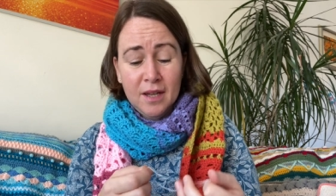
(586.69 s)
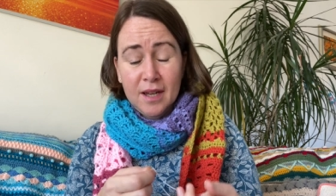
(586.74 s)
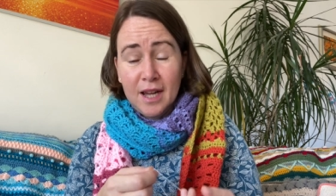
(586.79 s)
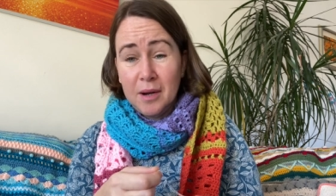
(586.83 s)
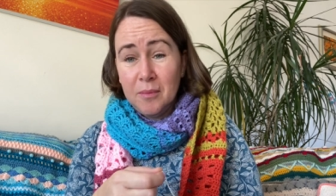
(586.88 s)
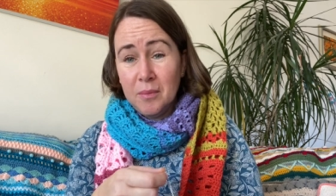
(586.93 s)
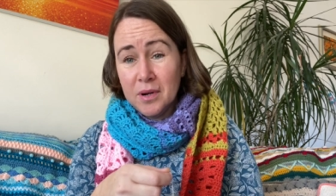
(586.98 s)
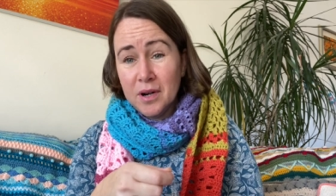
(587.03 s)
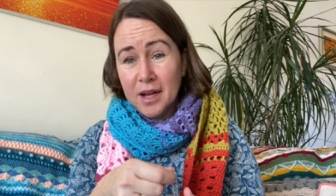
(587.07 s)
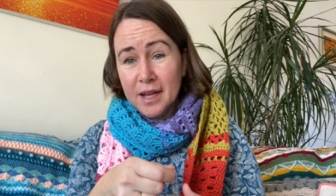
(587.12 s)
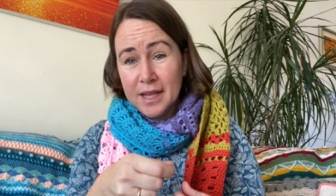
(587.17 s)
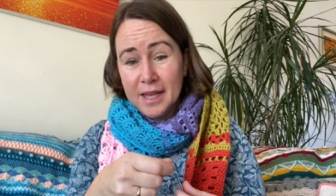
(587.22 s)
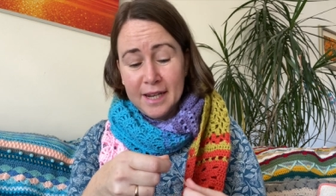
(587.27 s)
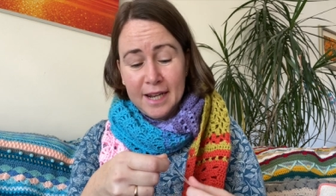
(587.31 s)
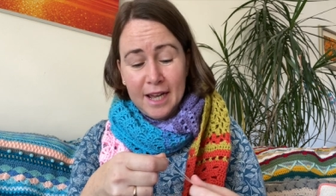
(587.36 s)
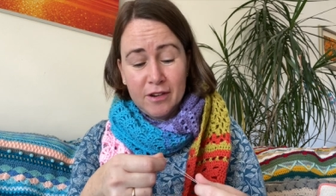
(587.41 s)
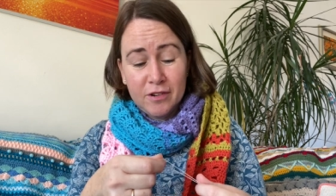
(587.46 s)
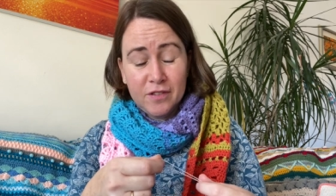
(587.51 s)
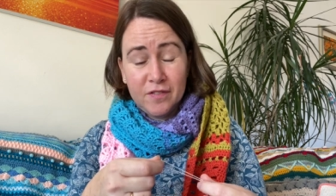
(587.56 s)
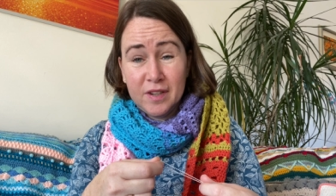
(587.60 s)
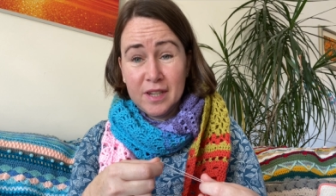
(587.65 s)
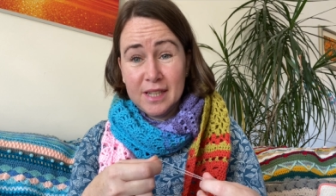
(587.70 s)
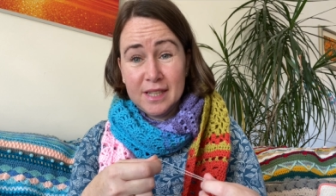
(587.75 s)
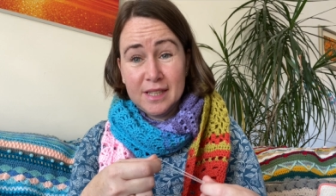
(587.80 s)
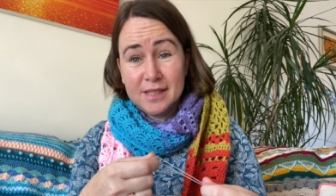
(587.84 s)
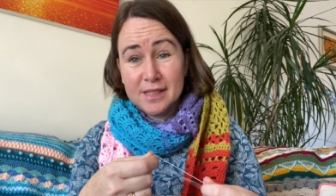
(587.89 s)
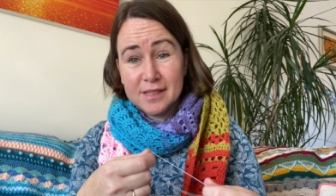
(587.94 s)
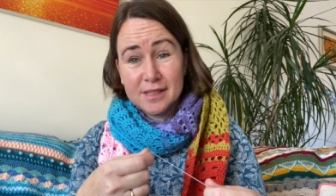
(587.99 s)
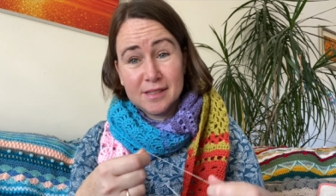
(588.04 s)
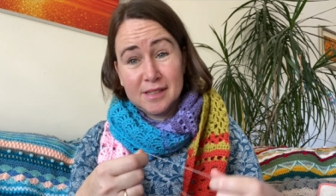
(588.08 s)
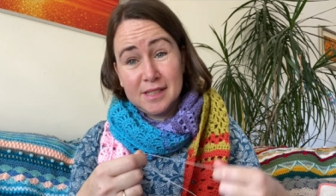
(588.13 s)
and what I get out of it
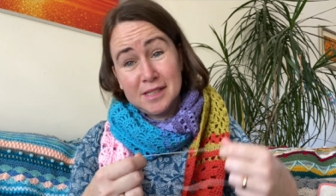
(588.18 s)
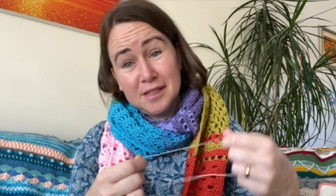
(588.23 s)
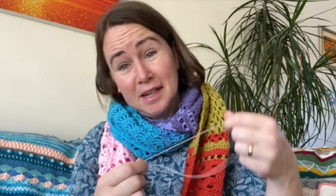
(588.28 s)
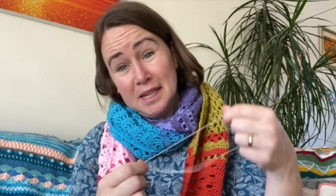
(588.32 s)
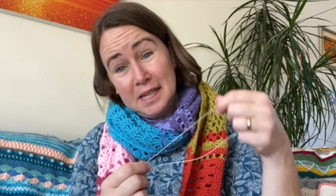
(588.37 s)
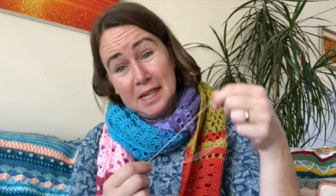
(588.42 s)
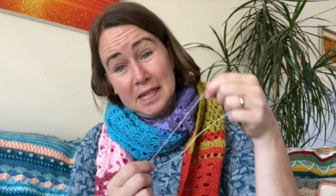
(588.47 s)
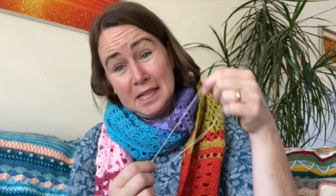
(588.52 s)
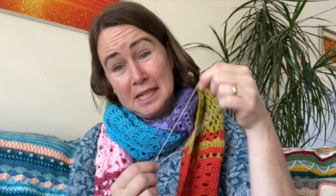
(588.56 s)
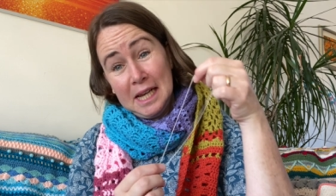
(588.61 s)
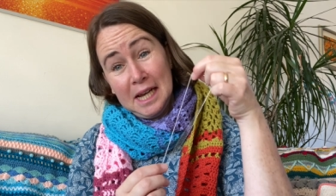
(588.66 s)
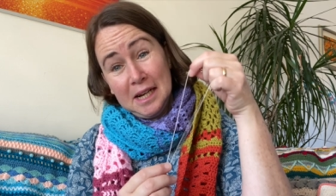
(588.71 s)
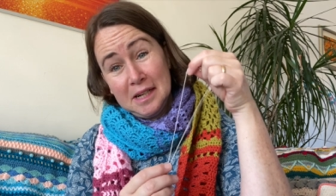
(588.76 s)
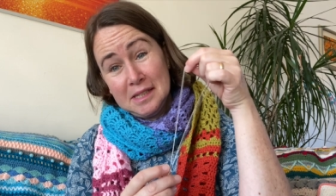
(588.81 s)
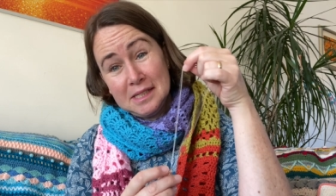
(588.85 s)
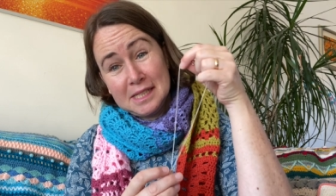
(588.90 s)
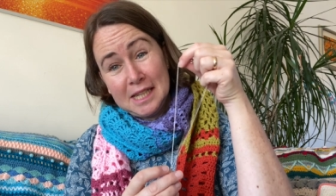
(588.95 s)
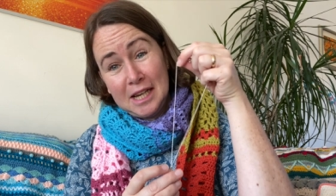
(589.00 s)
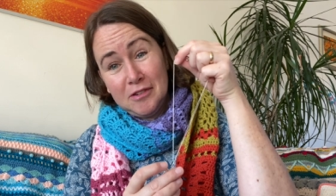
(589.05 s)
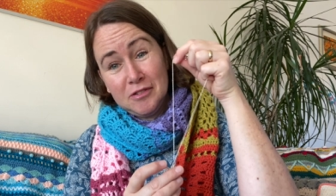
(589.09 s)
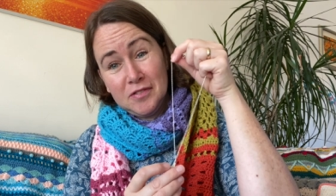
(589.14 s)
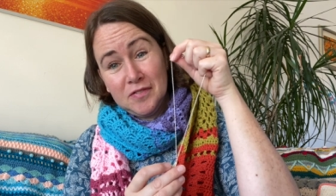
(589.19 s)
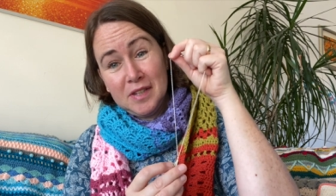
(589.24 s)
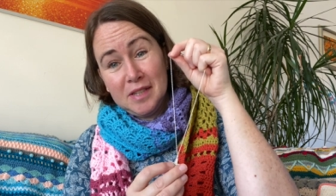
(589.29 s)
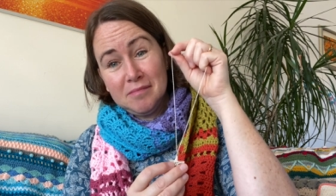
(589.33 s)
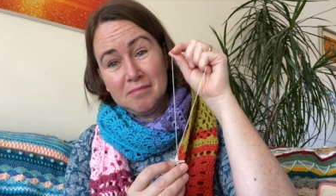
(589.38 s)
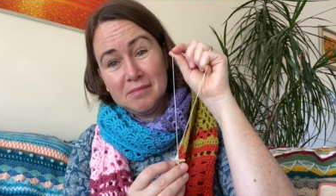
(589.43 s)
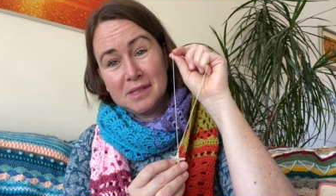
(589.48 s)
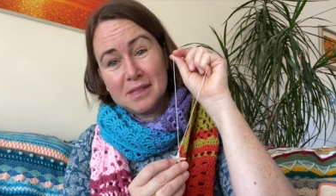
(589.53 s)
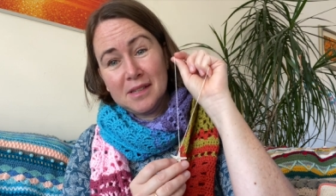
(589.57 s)
is I get a necklace out of it.